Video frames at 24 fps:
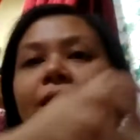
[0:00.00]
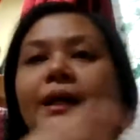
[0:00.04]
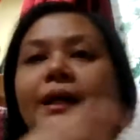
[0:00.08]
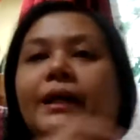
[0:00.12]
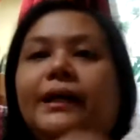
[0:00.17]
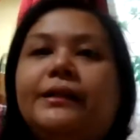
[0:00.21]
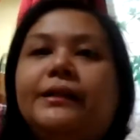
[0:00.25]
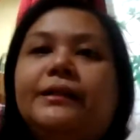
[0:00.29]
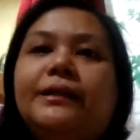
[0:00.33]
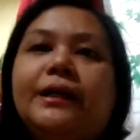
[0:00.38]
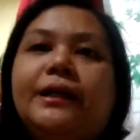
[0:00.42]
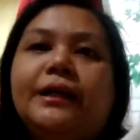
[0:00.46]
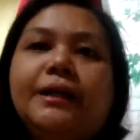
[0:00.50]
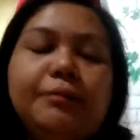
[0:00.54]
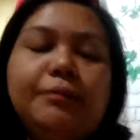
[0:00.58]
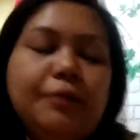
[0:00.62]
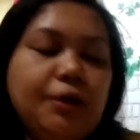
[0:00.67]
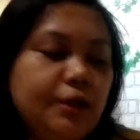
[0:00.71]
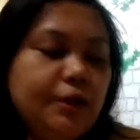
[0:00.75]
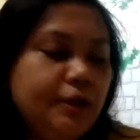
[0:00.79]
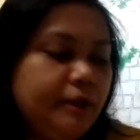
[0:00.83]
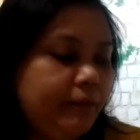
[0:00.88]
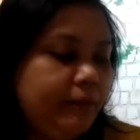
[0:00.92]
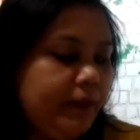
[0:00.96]
And then I'm
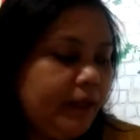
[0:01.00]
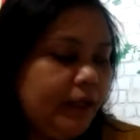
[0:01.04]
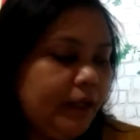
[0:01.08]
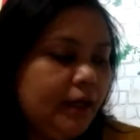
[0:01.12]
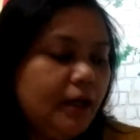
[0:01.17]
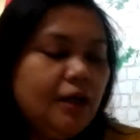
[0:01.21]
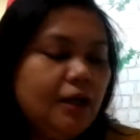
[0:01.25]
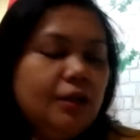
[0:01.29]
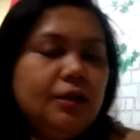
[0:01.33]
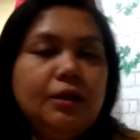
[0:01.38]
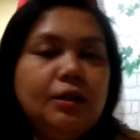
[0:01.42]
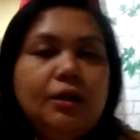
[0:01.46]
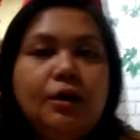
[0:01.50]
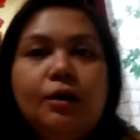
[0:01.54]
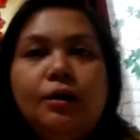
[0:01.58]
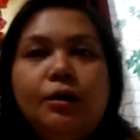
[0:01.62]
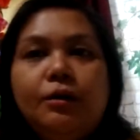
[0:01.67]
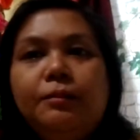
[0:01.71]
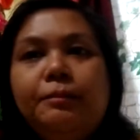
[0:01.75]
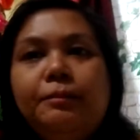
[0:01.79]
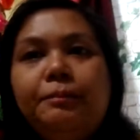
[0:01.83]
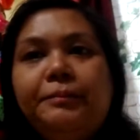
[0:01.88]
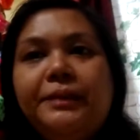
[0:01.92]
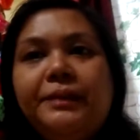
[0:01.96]
gonna make a
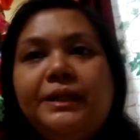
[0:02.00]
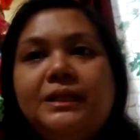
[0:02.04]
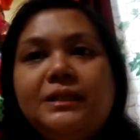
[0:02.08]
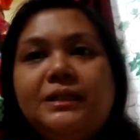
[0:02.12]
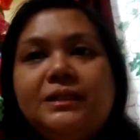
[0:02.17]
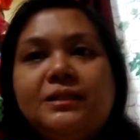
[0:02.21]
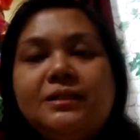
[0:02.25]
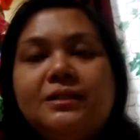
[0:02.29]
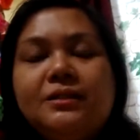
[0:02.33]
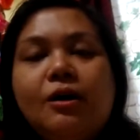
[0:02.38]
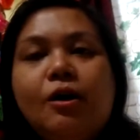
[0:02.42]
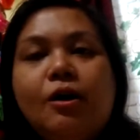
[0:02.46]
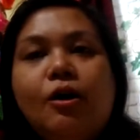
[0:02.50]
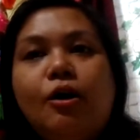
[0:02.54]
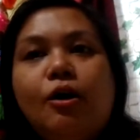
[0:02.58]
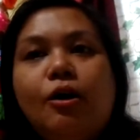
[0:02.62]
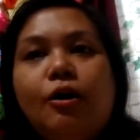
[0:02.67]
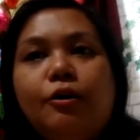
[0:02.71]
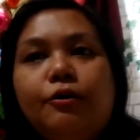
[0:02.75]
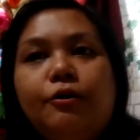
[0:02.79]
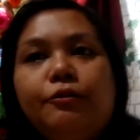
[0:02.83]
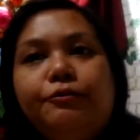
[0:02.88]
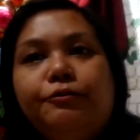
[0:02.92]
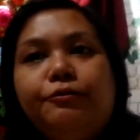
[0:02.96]
long piece
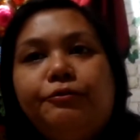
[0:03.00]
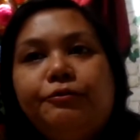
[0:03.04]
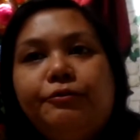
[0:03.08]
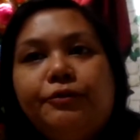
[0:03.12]
of